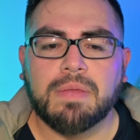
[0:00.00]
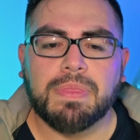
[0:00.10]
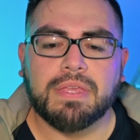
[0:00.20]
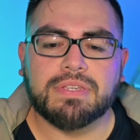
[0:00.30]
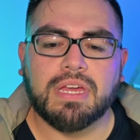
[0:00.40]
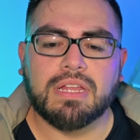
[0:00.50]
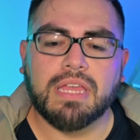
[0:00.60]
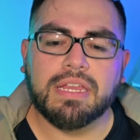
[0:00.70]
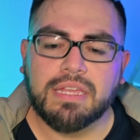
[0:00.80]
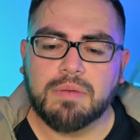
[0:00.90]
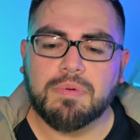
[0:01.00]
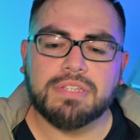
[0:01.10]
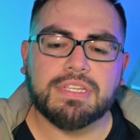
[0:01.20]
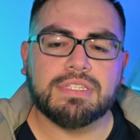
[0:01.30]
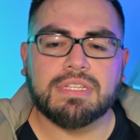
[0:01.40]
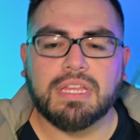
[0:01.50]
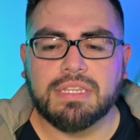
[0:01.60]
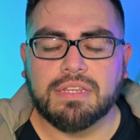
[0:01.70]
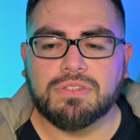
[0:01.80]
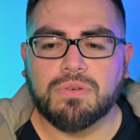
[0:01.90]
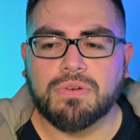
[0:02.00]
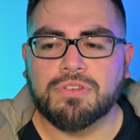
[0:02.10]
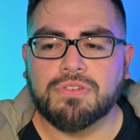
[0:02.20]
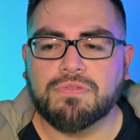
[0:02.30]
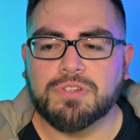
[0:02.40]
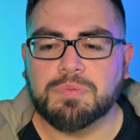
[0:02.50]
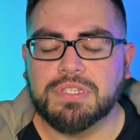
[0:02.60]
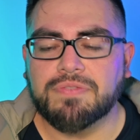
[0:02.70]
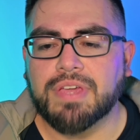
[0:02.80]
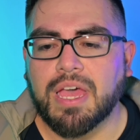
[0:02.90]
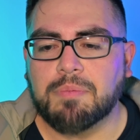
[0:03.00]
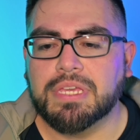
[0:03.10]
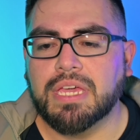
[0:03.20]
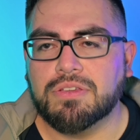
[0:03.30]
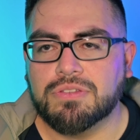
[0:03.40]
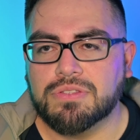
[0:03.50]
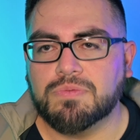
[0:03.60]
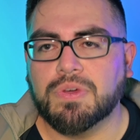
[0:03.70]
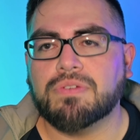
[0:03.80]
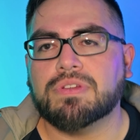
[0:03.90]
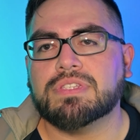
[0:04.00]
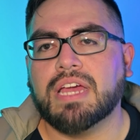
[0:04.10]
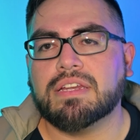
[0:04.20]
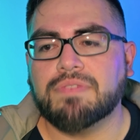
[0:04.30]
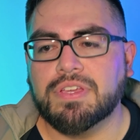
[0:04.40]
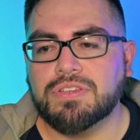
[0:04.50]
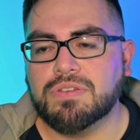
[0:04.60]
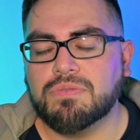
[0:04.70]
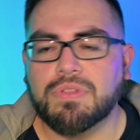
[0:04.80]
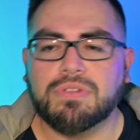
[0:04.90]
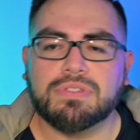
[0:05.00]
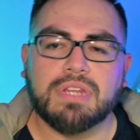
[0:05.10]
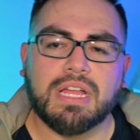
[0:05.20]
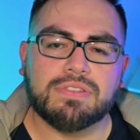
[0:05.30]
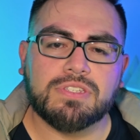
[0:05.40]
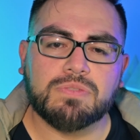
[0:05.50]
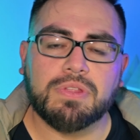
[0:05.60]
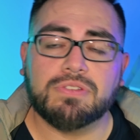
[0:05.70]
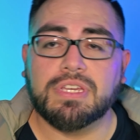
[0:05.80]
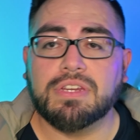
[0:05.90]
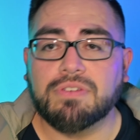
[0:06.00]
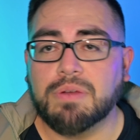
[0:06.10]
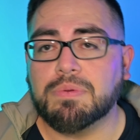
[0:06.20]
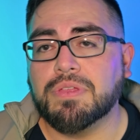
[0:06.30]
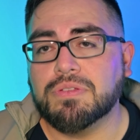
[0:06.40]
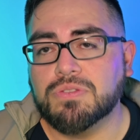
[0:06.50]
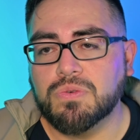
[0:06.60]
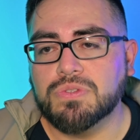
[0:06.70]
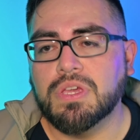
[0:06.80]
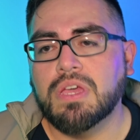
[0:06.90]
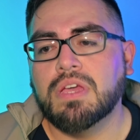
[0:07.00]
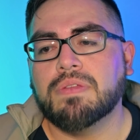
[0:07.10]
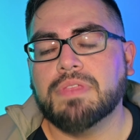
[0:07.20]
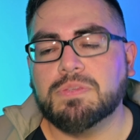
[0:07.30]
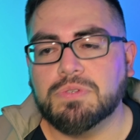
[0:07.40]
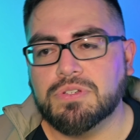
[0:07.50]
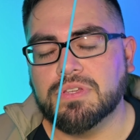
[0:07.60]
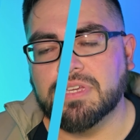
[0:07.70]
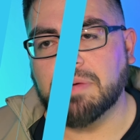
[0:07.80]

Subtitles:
is kind of like data processing, like data storage for specific applications, whether it's activation, whether it's analysis, whether it's integrating with other tools. That's what you're looking at